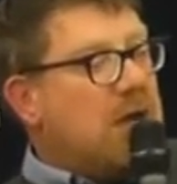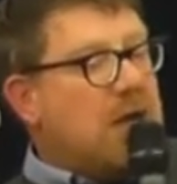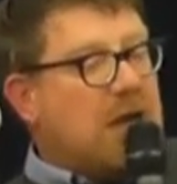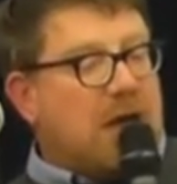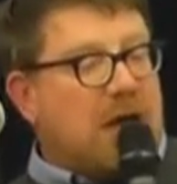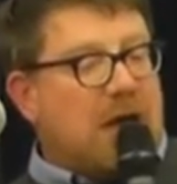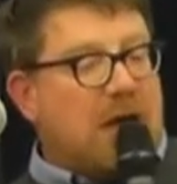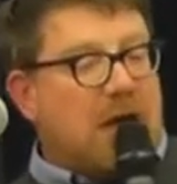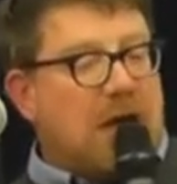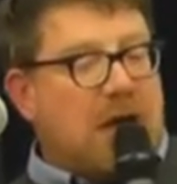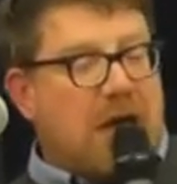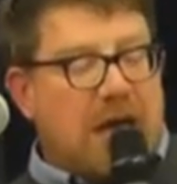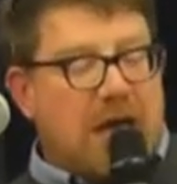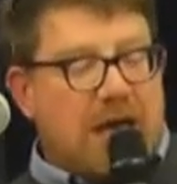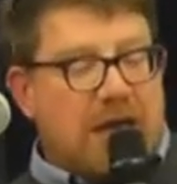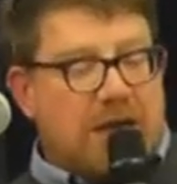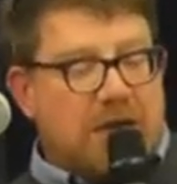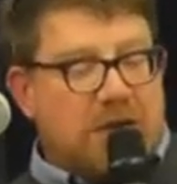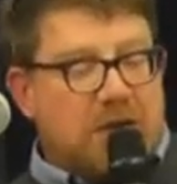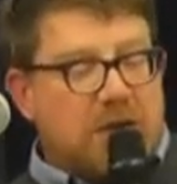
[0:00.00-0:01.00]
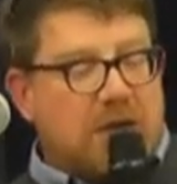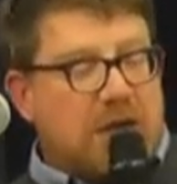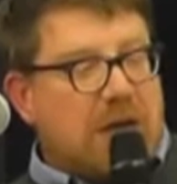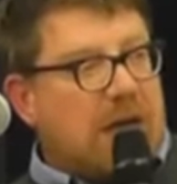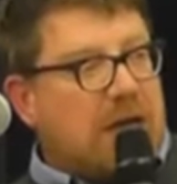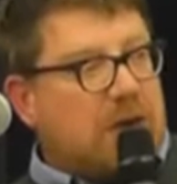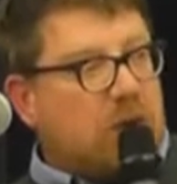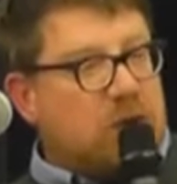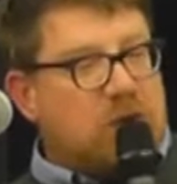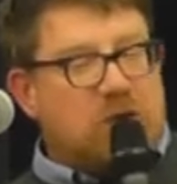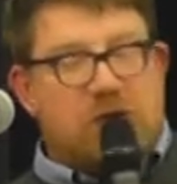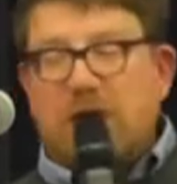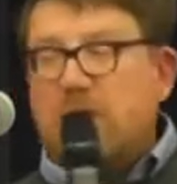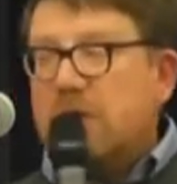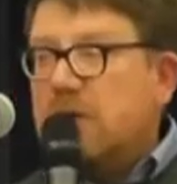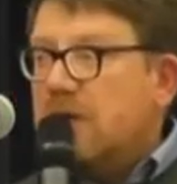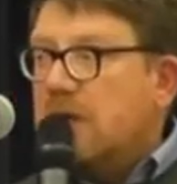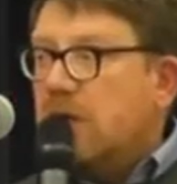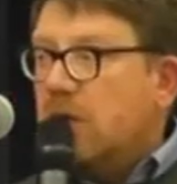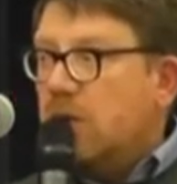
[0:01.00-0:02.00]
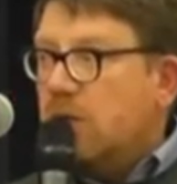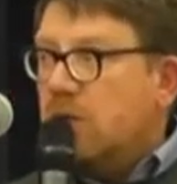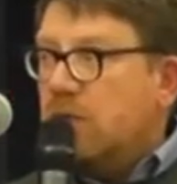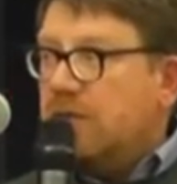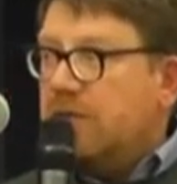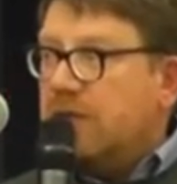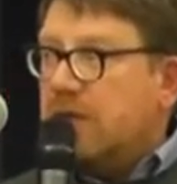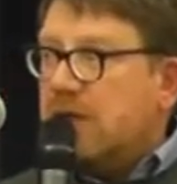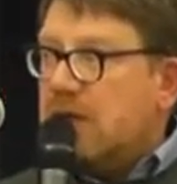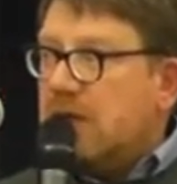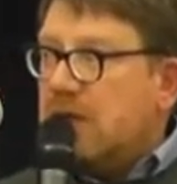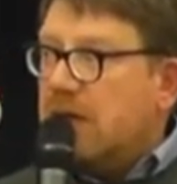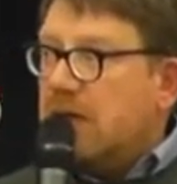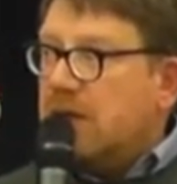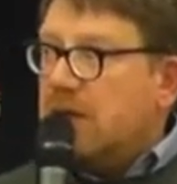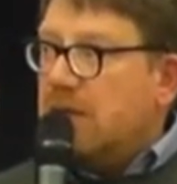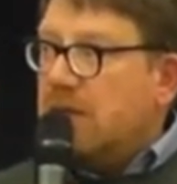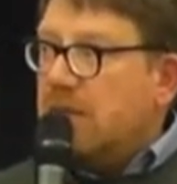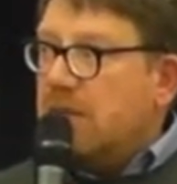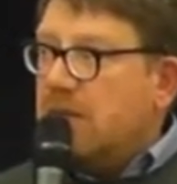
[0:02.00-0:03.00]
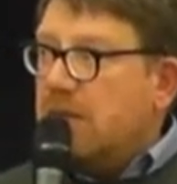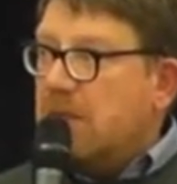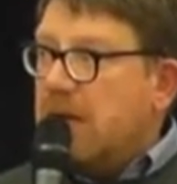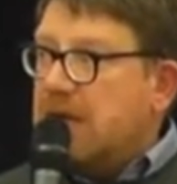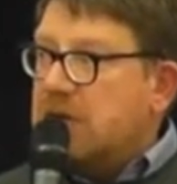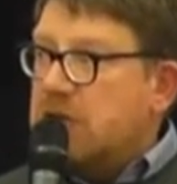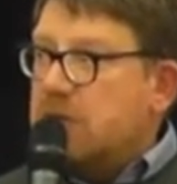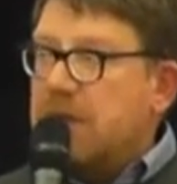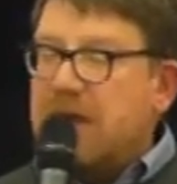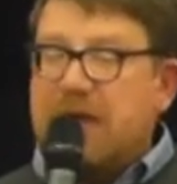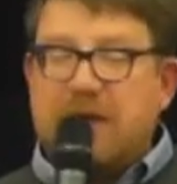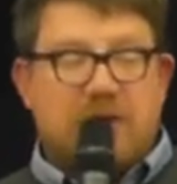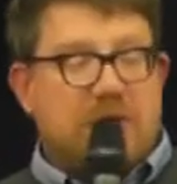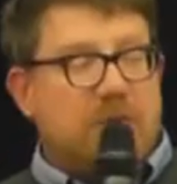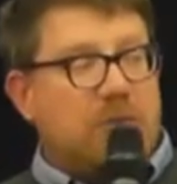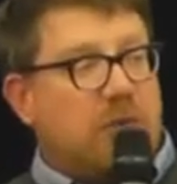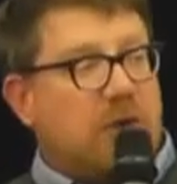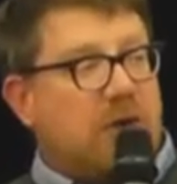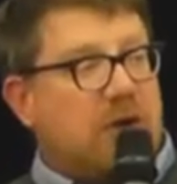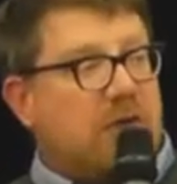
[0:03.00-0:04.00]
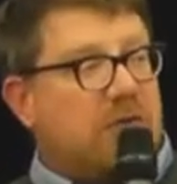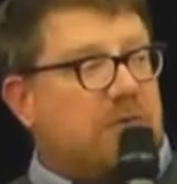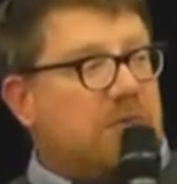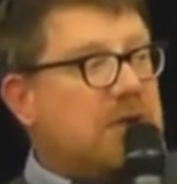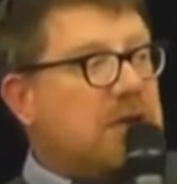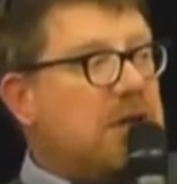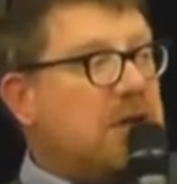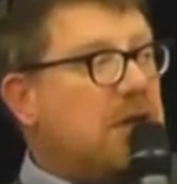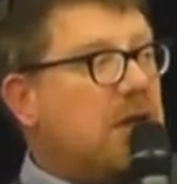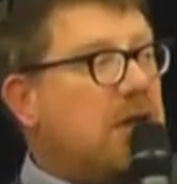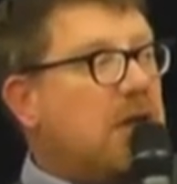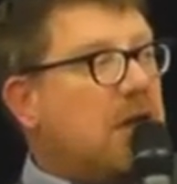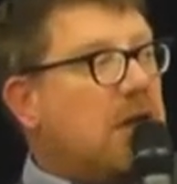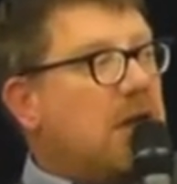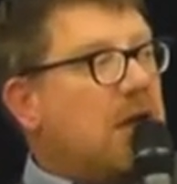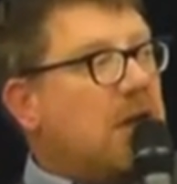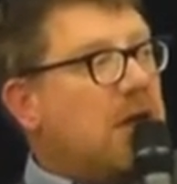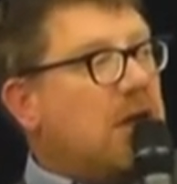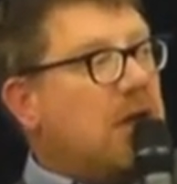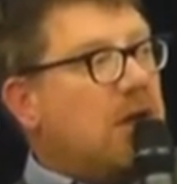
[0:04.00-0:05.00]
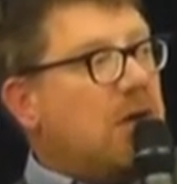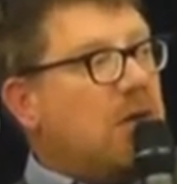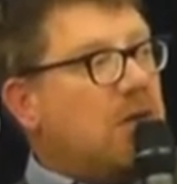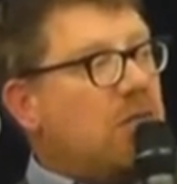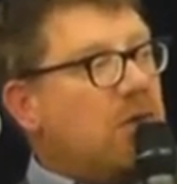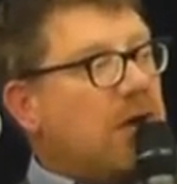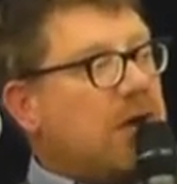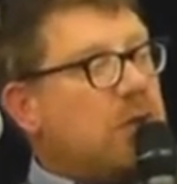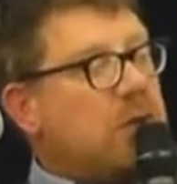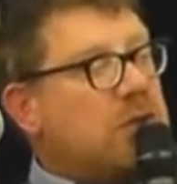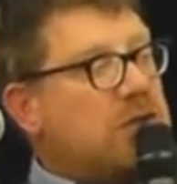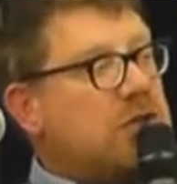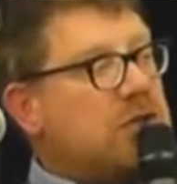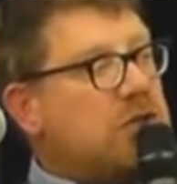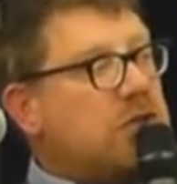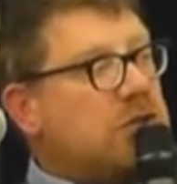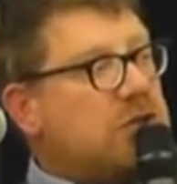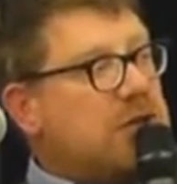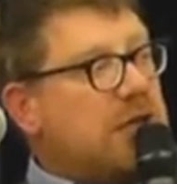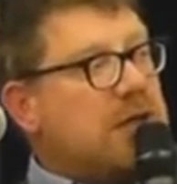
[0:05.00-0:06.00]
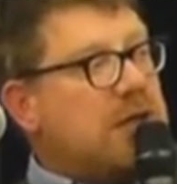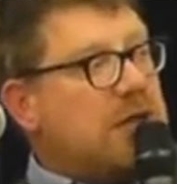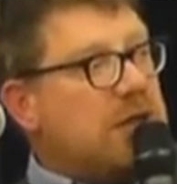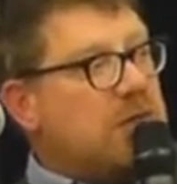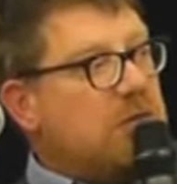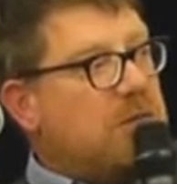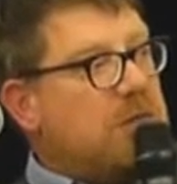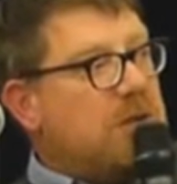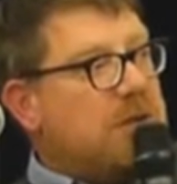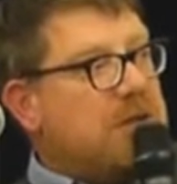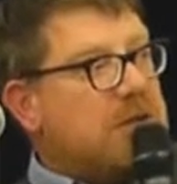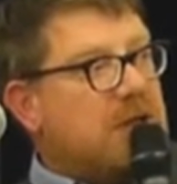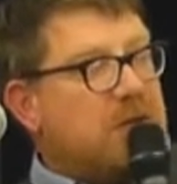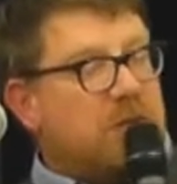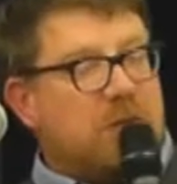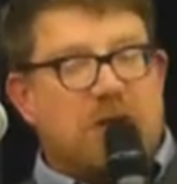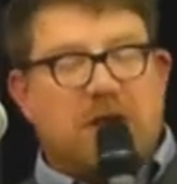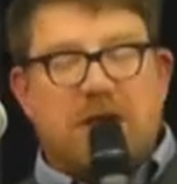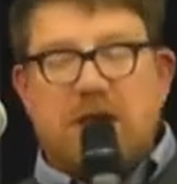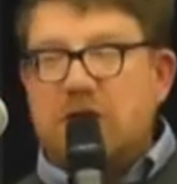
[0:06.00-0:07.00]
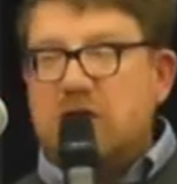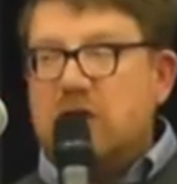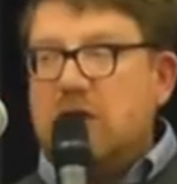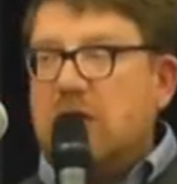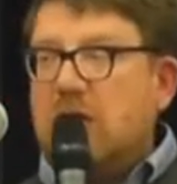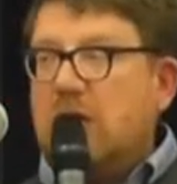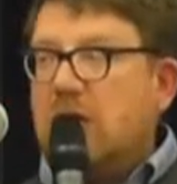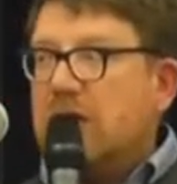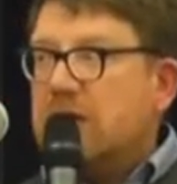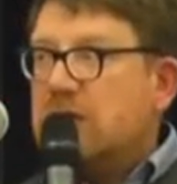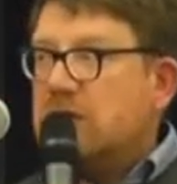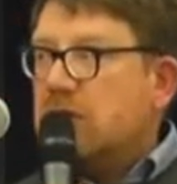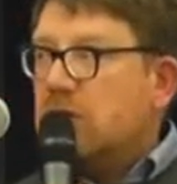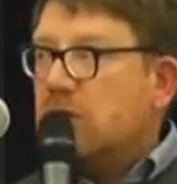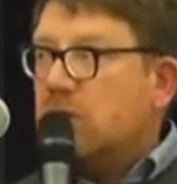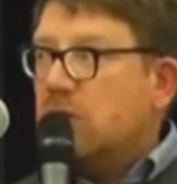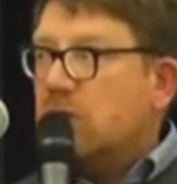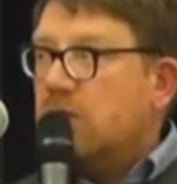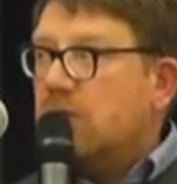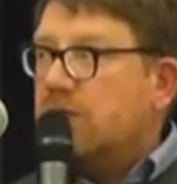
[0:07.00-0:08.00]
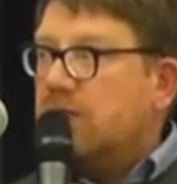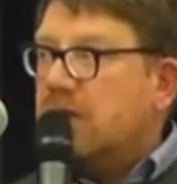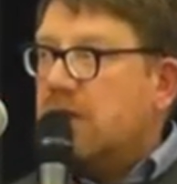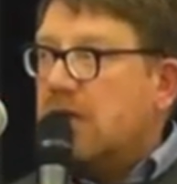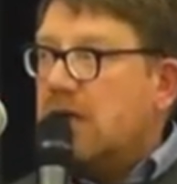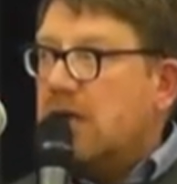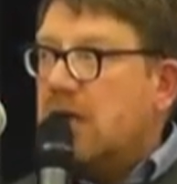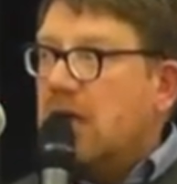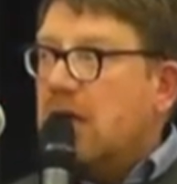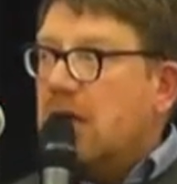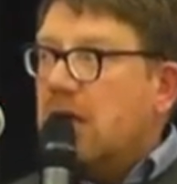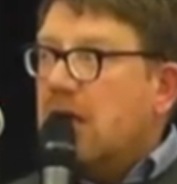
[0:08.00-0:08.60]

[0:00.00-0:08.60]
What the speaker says: And also that all of the major banks in Britain have been requisitioned, taken over by the government, nationalised, and all of the